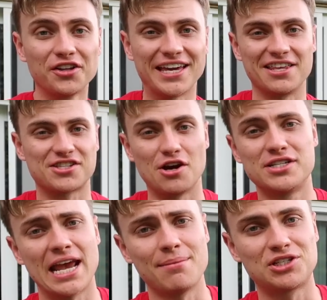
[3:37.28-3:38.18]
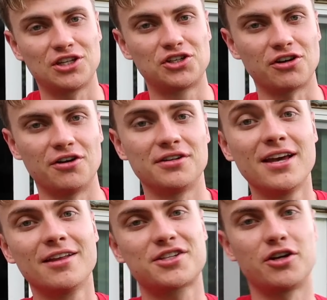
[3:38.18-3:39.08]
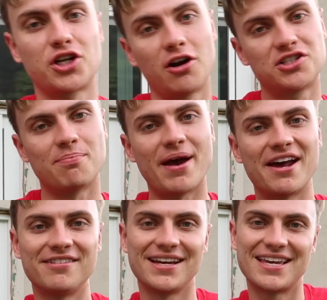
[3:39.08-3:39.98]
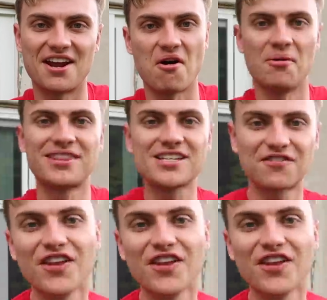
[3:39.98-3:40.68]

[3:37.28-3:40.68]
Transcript: Good thing there's no damage to the drone. Let's go charge the battery and get on with this